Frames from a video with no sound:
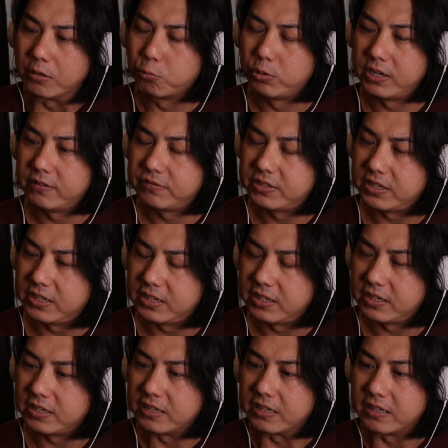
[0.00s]
with
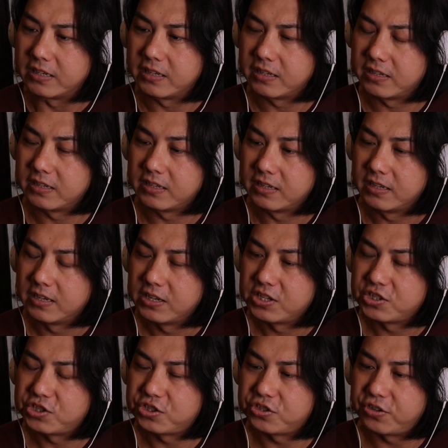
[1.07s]
the
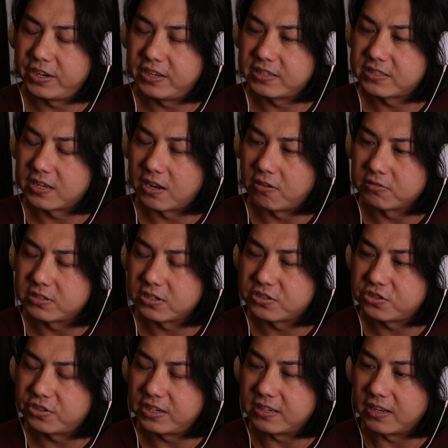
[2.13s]
string sounds, the
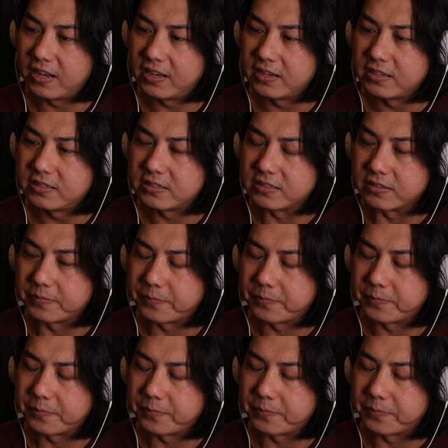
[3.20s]
string layers.